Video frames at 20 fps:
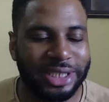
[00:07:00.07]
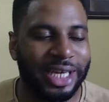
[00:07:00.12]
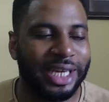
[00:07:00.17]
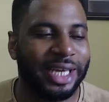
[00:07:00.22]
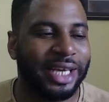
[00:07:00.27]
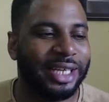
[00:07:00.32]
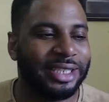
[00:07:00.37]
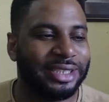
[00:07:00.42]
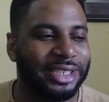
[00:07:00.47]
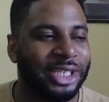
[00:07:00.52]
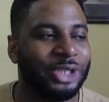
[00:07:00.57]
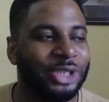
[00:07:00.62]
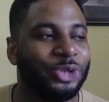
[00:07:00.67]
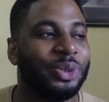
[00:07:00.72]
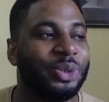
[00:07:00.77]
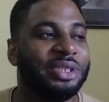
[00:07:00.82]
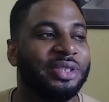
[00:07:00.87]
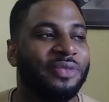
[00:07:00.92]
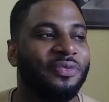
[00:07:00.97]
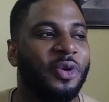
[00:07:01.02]
against a
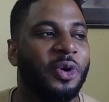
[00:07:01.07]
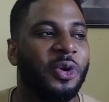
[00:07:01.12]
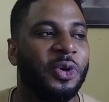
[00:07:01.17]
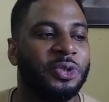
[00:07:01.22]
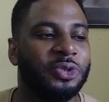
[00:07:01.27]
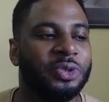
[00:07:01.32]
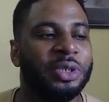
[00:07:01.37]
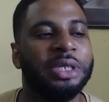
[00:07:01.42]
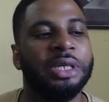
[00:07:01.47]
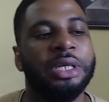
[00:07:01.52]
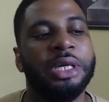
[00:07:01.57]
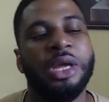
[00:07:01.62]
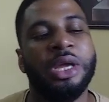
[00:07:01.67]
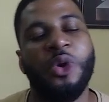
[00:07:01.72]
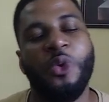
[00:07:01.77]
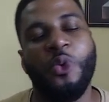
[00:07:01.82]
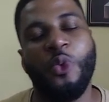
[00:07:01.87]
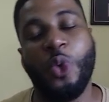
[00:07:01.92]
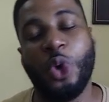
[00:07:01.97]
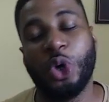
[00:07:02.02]
2400
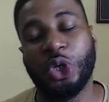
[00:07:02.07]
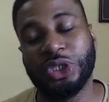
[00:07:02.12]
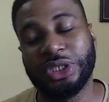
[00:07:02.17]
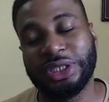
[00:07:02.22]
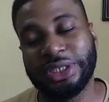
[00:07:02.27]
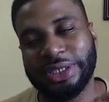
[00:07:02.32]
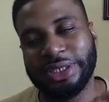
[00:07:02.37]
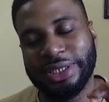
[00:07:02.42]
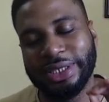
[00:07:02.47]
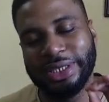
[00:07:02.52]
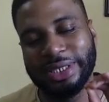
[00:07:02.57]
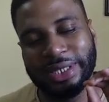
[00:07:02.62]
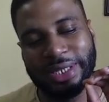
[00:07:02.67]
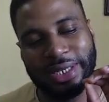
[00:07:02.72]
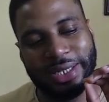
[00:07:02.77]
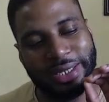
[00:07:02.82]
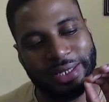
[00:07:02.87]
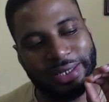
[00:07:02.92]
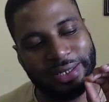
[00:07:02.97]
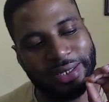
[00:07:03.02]
was
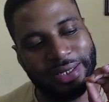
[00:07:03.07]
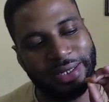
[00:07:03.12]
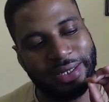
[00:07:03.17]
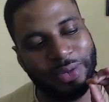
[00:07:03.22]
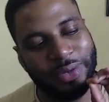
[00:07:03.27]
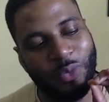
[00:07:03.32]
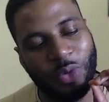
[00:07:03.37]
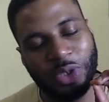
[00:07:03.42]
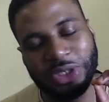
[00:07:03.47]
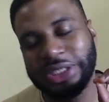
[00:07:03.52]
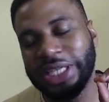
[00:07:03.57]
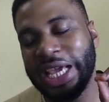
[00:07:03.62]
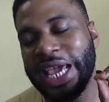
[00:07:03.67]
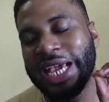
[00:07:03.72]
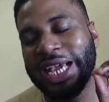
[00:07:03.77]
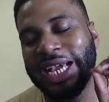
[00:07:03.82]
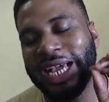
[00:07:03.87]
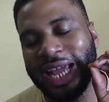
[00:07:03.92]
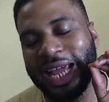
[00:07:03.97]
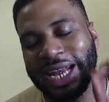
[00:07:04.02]
a
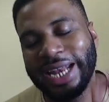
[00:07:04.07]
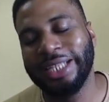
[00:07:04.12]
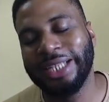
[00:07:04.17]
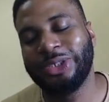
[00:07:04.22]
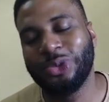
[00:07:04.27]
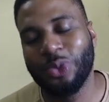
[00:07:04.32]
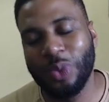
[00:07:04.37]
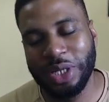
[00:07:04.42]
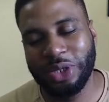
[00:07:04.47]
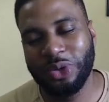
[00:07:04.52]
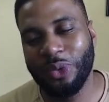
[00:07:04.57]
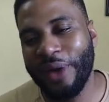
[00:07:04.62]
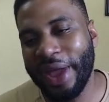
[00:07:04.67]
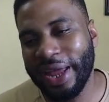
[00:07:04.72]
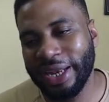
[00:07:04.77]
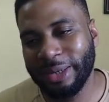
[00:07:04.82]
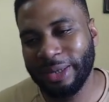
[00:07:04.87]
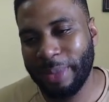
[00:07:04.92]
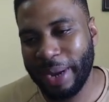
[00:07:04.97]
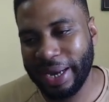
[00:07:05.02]
great way to
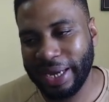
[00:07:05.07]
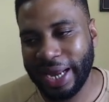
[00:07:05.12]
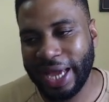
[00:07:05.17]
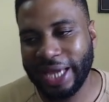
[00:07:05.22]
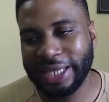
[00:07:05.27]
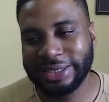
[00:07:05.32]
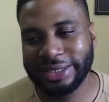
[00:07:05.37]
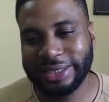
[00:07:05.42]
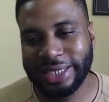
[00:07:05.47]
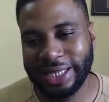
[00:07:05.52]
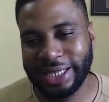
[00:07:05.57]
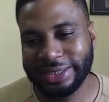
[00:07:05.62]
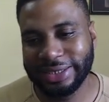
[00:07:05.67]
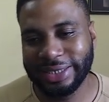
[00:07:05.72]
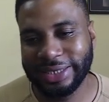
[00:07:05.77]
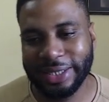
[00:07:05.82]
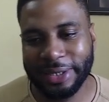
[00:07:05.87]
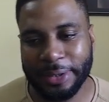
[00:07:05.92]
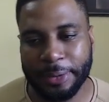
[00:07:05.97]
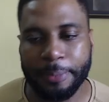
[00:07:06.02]
end my night
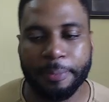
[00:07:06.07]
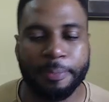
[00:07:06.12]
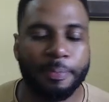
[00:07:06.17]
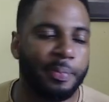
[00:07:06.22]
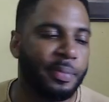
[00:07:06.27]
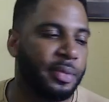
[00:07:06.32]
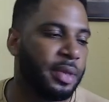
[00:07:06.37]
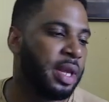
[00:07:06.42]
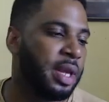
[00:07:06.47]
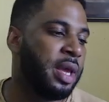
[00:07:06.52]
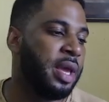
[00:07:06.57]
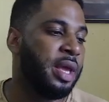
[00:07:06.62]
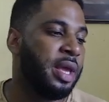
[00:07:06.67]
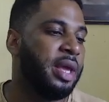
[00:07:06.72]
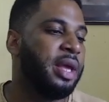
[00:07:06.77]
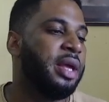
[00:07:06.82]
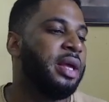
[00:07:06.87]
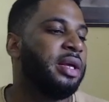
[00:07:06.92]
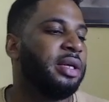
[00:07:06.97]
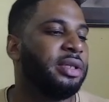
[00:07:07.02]
that day.
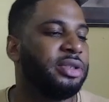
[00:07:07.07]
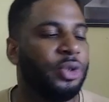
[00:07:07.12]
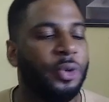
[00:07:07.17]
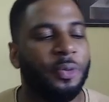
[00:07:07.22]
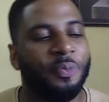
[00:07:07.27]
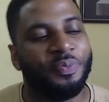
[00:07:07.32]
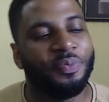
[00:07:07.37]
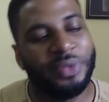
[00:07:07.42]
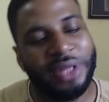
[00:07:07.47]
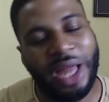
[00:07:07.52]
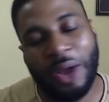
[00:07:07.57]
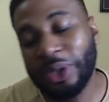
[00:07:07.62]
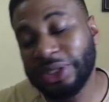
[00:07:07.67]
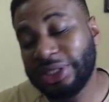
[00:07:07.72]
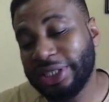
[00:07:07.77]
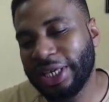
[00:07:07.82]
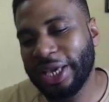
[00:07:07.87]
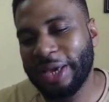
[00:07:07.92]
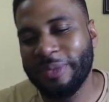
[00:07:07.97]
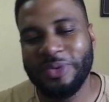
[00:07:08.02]
So that was
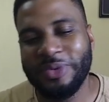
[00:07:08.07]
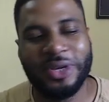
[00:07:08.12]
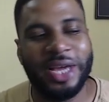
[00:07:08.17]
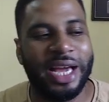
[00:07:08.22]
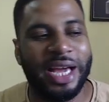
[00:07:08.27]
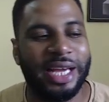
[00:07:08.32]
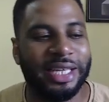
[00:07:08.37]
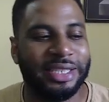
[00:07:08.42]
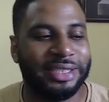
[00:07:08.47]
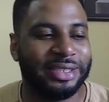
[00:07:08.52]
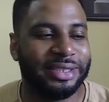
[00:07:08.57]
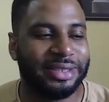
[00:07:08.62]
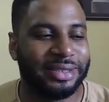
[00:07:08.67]
the game, you guys.